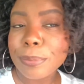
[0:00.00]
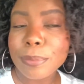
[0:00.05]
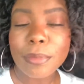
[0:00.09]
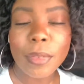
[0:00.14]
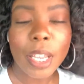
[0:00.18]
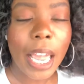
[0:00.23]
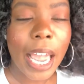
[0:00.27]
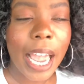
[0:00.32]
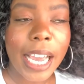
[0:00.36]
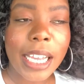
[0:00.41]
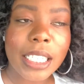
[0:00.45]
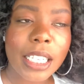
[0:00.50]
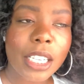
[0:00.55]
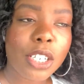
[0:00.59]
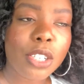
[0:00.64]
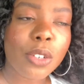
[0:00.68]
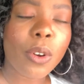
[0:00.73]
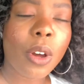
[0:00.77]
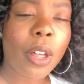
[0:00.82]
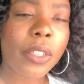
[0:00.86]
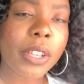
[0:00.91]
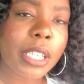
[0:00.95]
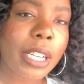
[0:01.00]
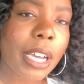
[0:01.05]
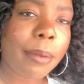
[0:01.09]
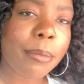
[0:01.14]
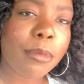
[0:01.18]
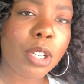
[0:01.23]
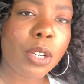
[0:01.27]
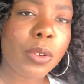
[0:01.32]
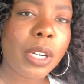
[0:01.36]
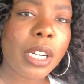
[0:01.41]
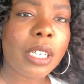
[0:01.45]
As I do all the time,
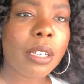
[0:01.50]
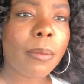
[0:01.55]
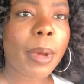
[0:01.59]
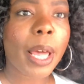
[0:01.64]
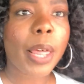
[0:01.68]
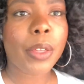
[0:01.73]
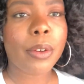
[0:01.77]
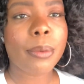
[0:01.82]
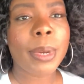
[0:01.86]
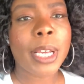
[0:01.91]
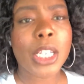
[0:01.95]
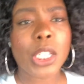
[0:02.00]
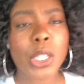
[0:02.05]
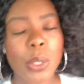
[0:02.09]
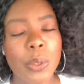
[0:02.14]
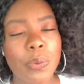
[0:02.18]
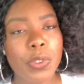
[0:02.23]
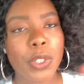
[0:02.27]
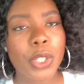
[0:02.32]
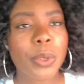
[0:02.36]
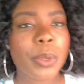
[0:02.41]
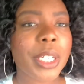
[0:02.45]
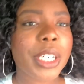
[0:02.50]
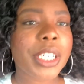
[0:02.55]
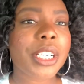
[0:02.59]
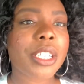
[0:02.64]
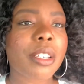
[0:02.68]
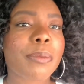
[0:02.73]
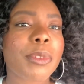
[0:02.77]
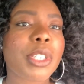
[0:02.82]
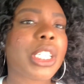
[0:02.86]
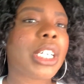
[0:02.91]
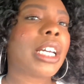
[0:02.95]
so it doesn't bother me. So if you do hear some
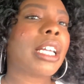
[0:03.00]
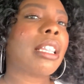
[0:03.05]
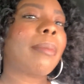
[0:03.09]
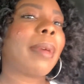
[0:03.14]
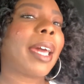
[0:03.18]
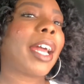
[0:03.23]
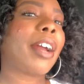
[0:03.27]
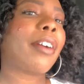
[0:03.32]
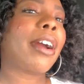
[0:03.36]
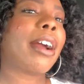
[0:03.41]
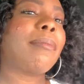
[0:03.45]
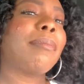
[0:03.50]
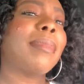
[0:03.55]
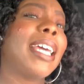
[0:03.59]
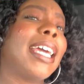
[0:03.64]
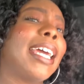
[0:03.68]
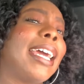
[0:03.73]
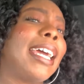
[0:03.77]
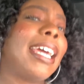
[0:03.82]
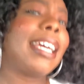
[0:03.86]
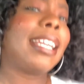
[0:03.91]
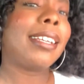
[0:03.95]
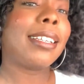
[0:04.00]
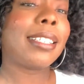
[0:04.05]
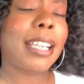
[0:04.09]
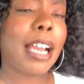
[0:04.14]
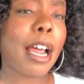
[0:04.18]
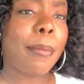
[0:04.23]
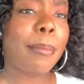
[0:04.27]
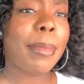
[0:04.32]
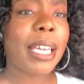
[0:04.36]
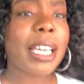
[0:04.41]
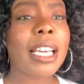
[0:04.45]
music in the background, it is
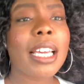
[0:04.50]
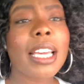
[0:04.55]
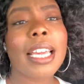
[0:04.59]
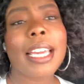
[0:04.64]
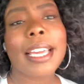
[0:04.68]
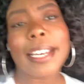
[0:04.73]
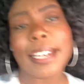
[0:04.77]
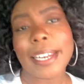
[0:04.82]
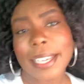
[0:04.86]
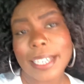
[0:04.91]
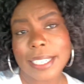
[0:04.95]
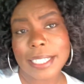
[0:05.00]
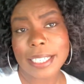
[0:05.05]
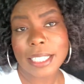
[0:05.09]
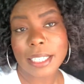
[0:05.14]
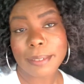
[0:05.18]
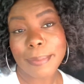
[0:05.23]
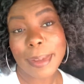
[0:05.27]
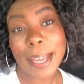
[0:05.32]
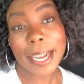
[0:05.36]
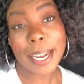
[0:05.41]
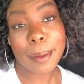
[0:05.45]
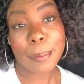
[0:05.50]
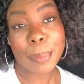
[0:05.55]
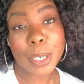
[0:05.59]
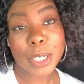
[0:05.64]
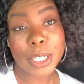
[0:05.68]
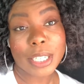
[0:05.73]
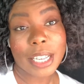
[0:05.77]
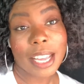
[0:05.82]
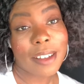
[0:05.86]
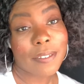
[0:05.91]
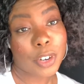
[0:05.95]
not me, it is my
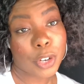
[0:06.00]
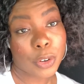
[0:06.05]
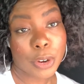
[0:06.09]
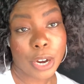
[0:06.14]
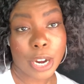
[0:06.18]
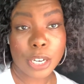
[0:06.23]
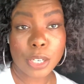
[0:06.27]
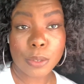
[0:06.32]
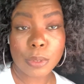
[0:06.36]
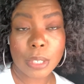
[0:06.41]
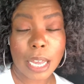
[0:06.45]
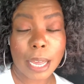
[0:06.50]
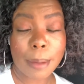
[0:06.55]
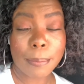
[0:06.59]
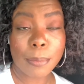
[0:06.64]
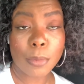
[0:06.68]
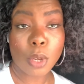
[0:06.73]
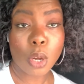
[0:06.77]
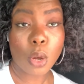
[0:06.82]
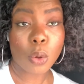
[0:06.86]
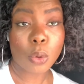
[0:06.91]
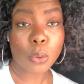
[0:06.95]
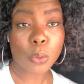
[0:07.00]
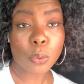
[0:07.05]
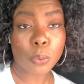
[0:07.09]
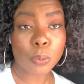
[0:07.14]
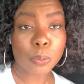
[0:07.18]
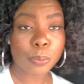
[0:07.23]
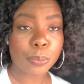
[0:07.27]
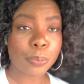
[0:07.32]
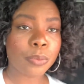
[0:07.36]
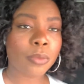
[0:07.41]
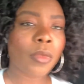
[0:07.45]
neighbors having a grand old time. Okay,
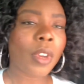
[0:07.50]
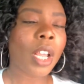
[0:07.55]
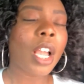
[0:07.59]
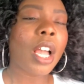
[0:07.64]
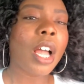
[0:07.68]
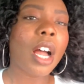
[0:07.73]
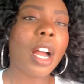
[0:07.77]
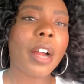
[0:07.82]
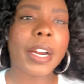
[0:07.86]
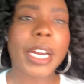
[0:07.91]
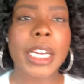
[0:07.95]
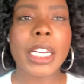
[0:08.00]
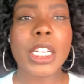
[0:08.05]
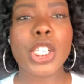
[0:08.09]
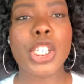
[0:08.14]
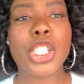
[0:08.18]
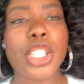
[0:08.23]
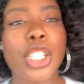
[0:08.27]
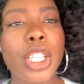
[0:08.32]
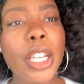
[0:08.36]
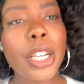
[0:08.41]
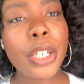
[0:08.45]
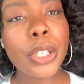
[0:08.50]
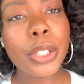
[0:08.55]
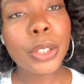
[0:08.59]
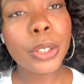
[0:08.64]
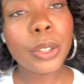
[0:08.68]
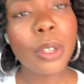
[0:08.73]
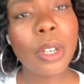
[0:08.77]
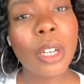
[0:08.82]
all right, so